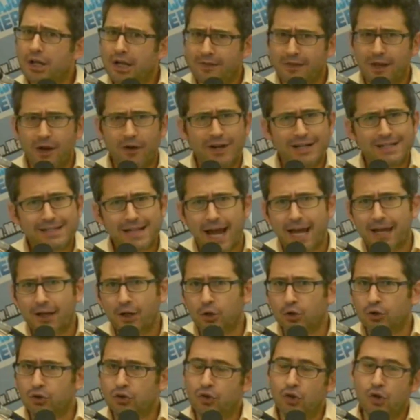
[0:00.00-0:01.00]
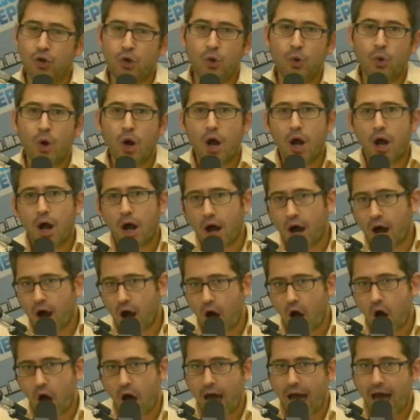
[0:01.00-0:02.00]
they're entitled to
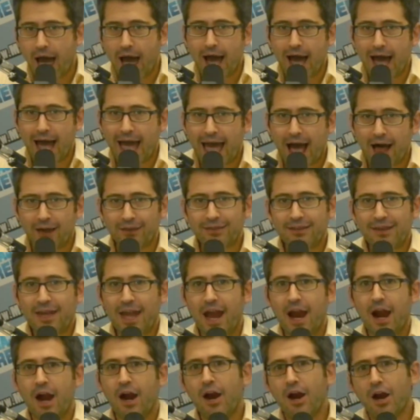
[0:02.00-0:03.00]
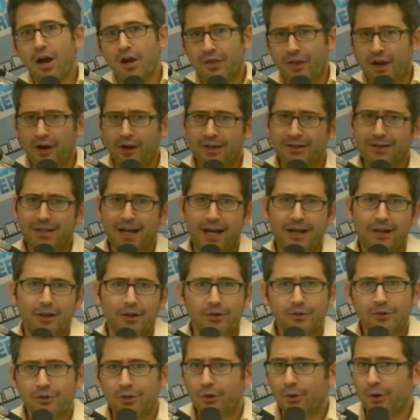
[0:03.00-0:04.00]
uh, uh, health care, they're
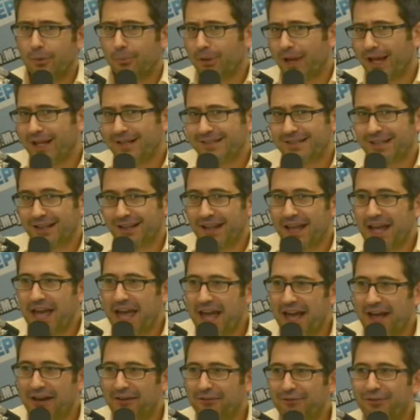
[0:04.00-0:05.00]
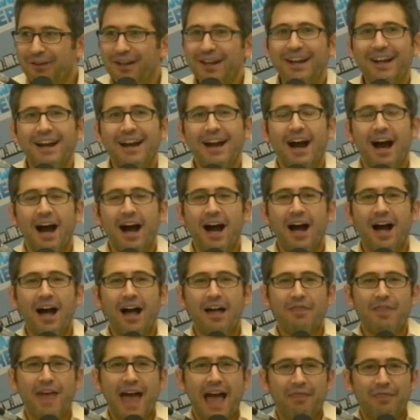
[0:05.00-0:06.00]
entitled to a place to live,
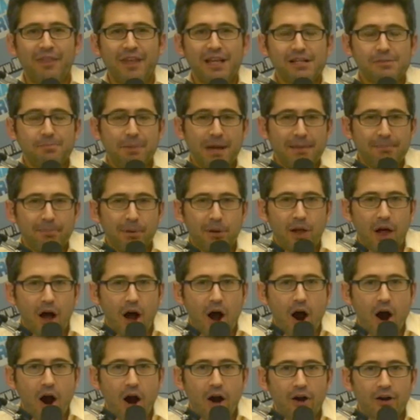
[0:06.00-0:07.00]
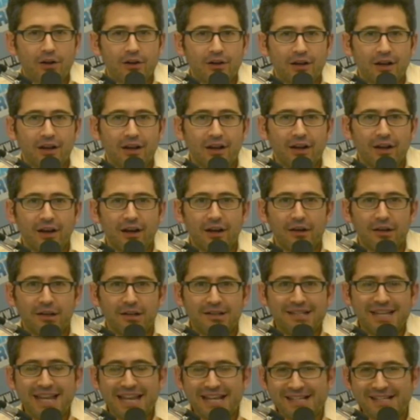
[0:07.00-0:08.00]
uh, that these people are uh,
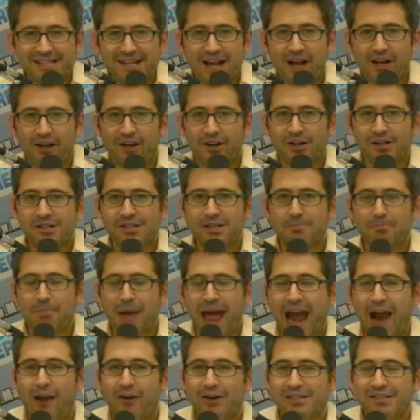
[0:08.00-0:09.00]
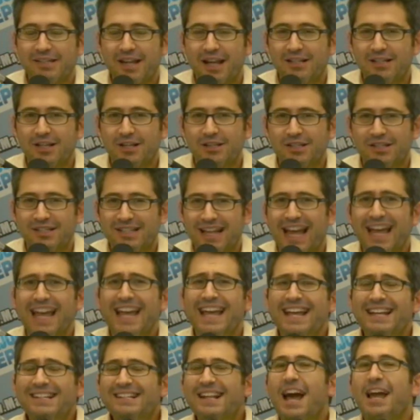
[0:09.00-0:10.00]
teat suckers and parasites on society.
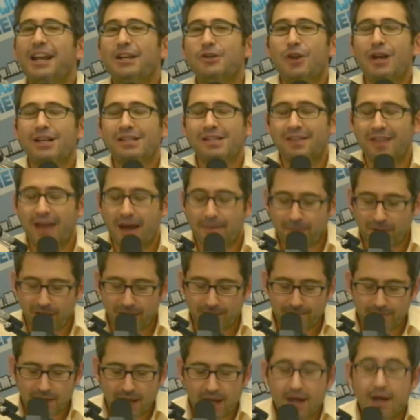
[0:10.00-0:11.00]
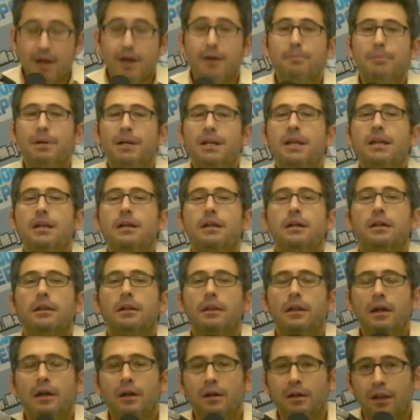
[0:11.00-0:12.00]
He's not addressing that part. But he
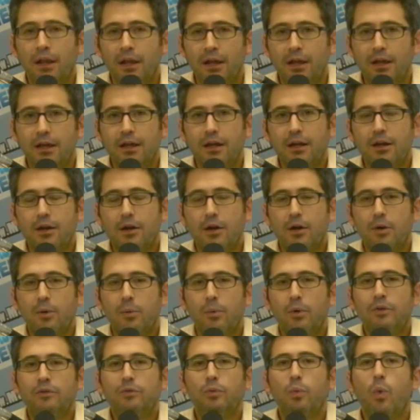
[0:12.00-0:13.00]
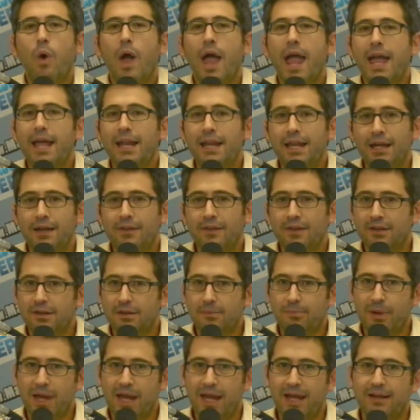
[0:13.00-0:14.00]
clearly was waiting in the
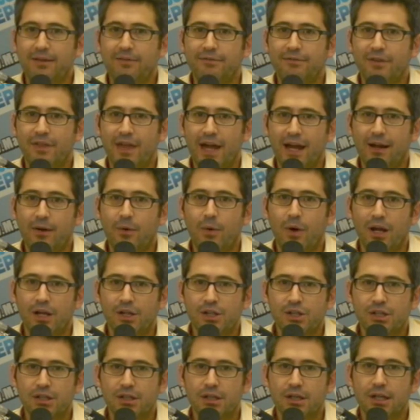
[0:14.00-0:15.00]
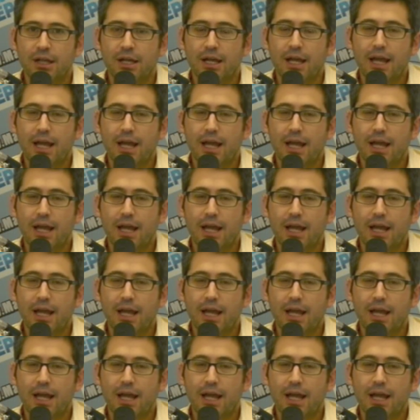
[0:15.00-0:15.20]
debate for that question.